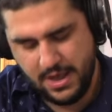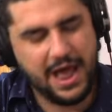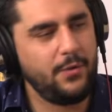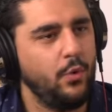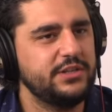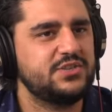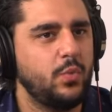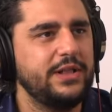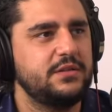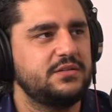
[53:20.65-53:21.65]
I once
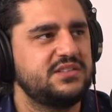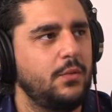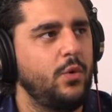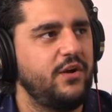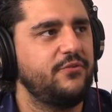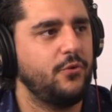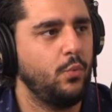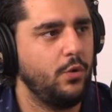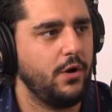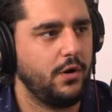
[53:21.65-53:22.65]
went somewhere for
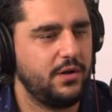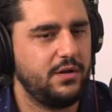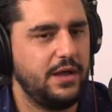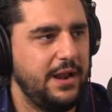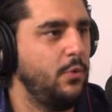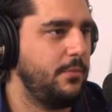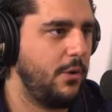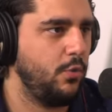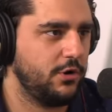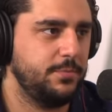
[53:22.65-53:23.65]
work, and I wear my
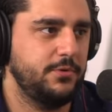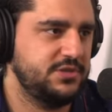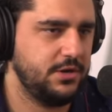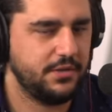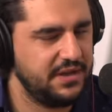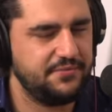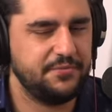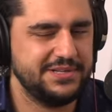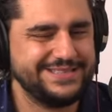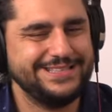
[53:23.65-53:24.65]
work boots. You know, the
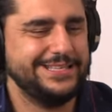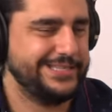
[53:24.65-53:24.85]
infamous the